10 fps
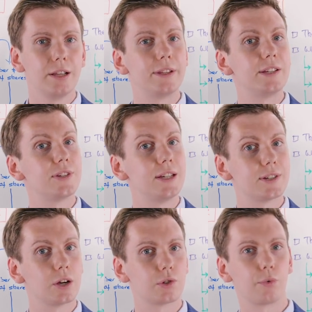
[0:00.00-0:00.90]
These
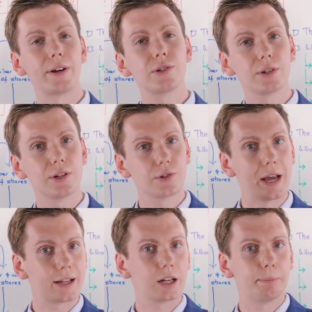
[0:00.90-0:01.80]
details are registered
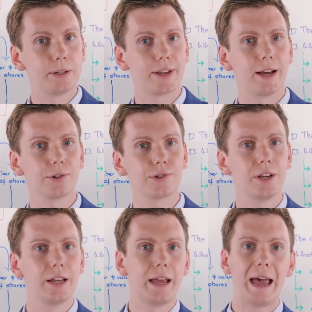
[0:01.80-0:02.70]
at Companies House
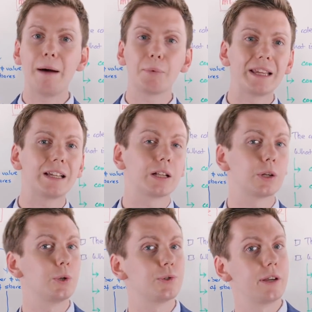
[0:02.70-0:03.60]
and will
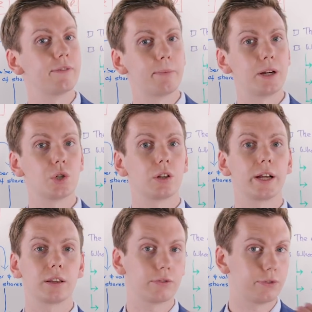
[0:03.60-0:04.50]
include information
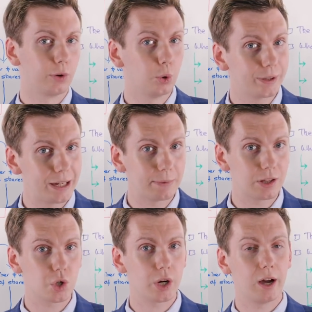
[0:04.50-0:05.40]
like the full name of
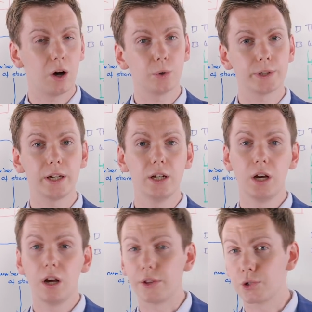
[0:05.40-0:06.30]
the shareholder,
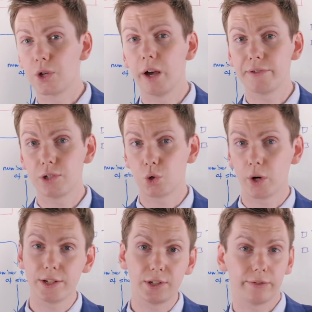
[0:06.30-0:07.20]
the service
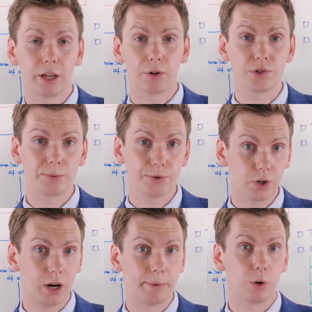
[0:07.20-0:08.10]
address if they're a
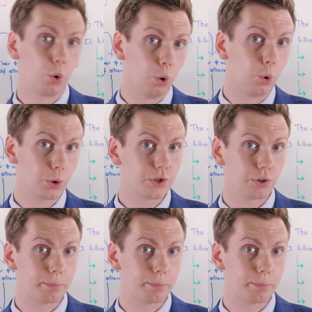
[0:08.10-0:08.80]
subscriber or also